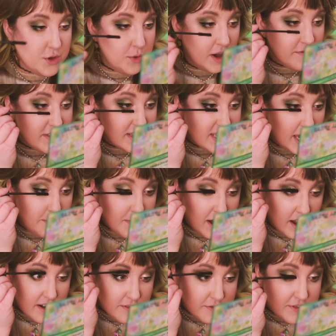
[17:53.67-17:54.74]
you have the same
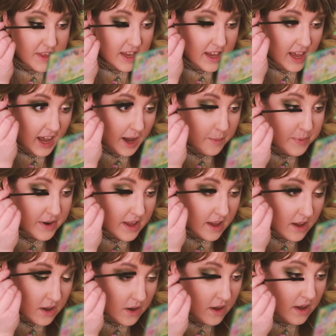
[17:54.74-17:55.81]
kind of thing
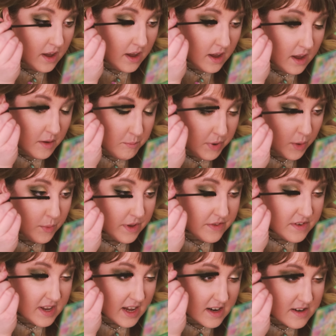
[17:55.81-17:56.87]
happening, but
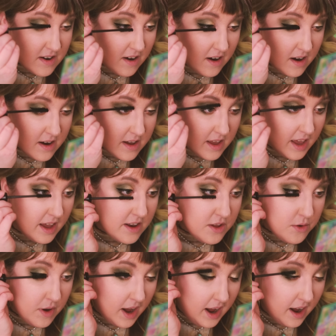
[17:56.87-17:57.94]
with TikTok. And
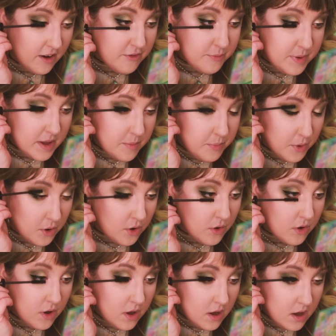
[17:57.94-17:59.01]
you have
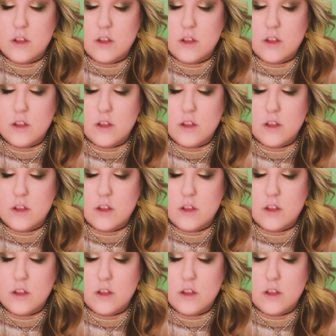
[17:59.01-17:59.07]
people